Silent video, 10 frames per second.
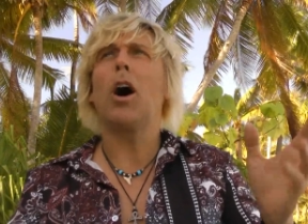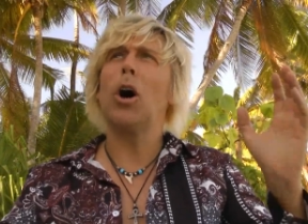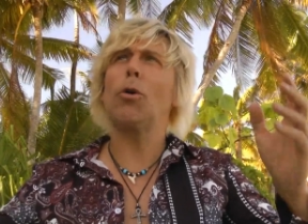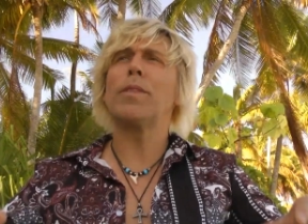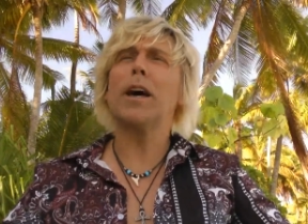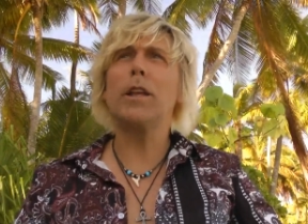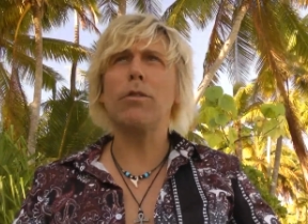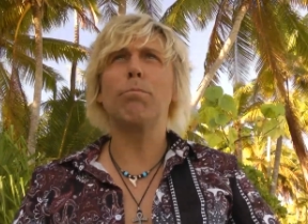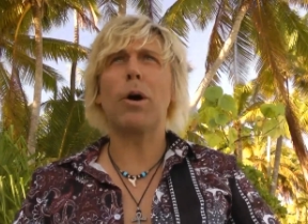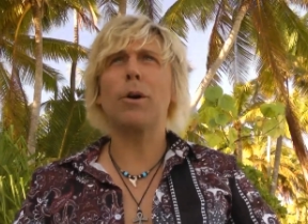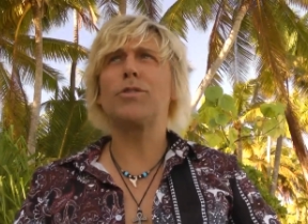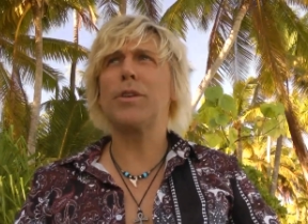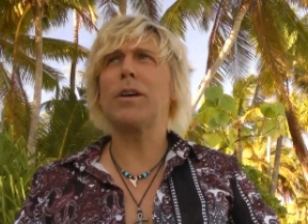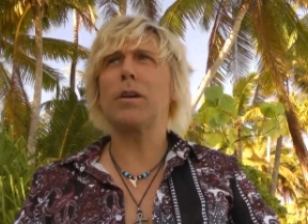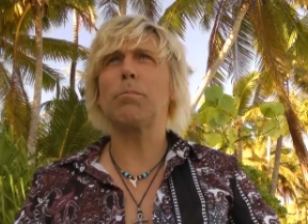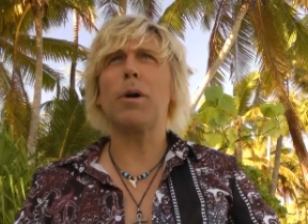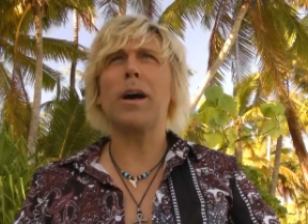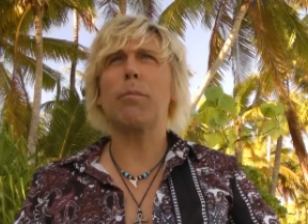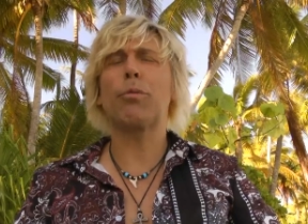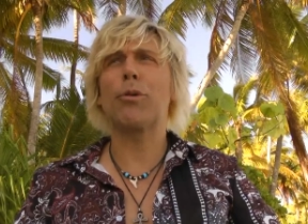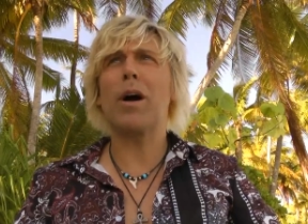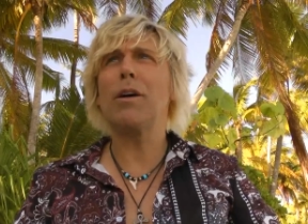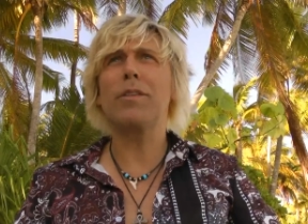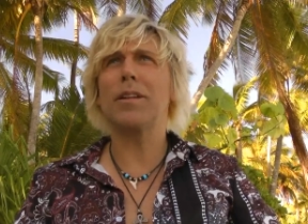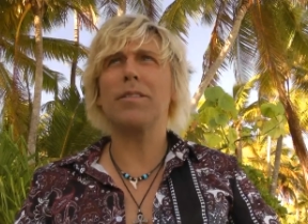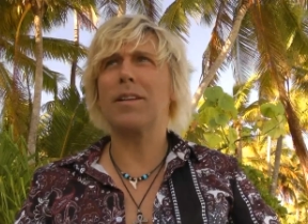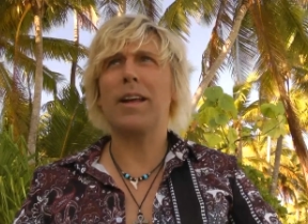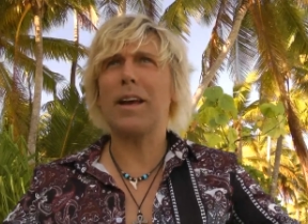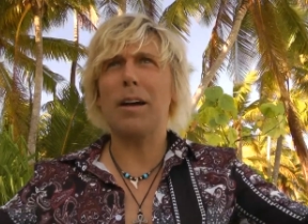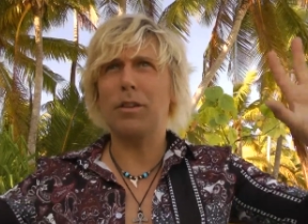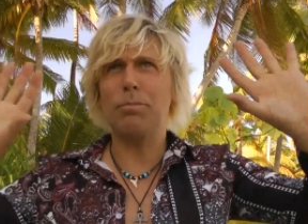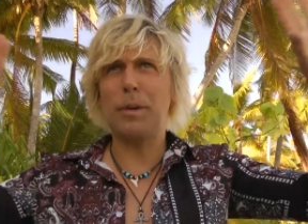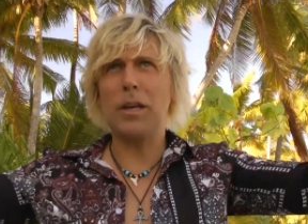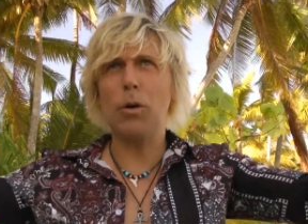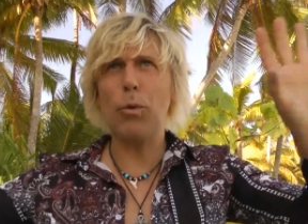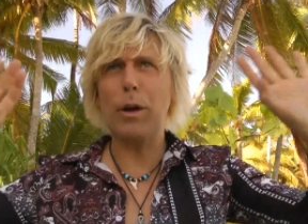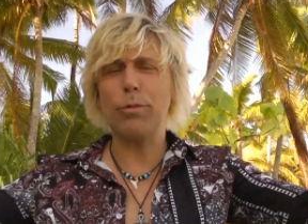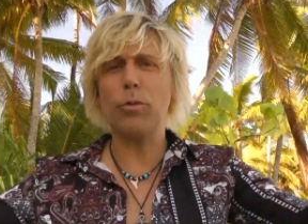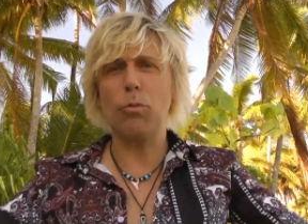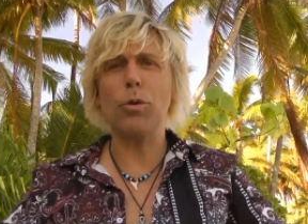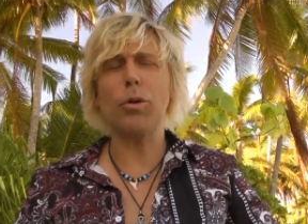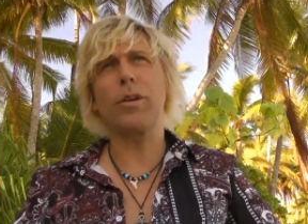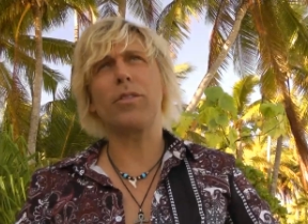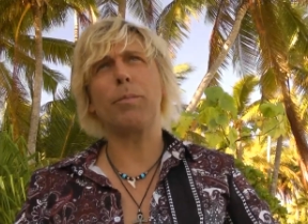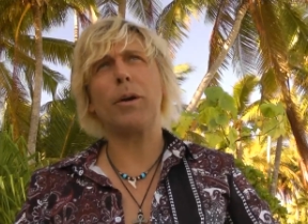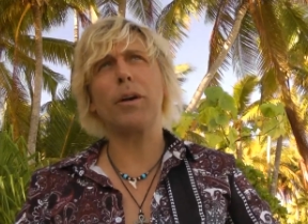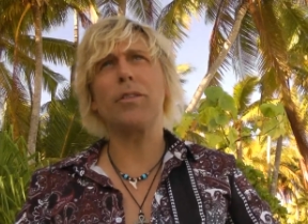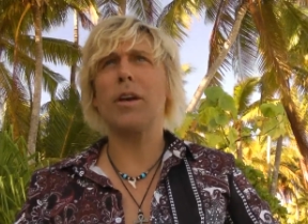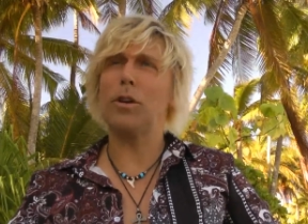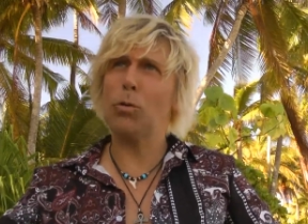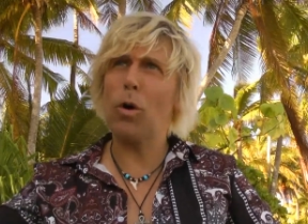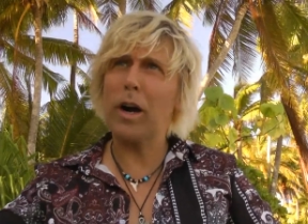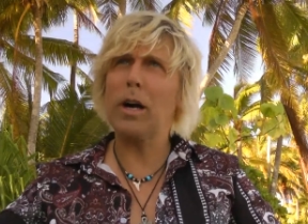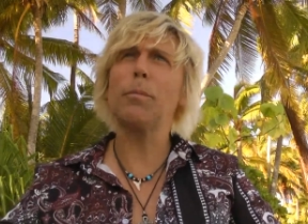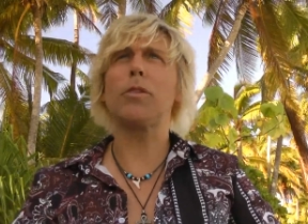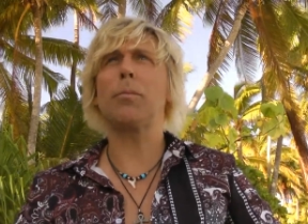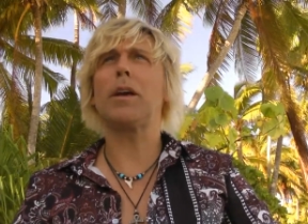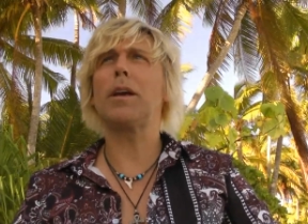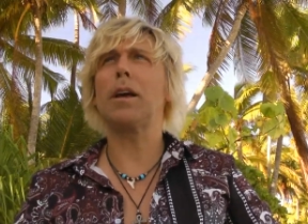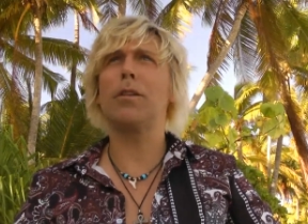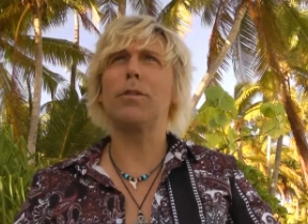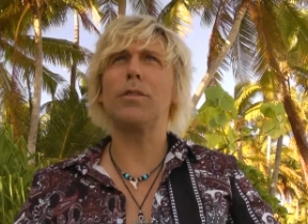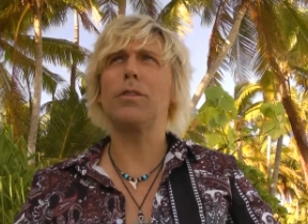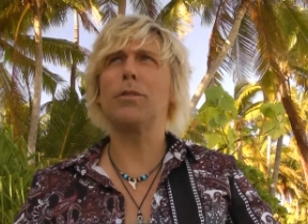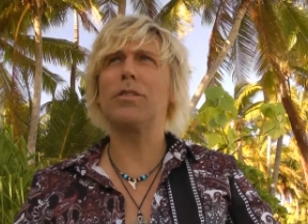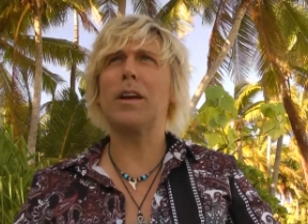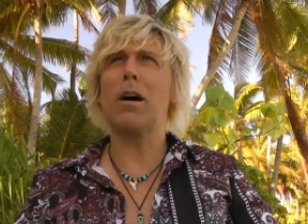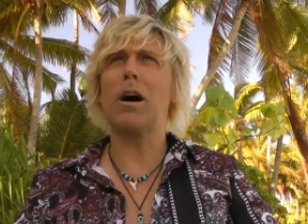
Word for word: oh, now that you've barged in on my private, like being away from the world experience, and you walk up to me and you, you say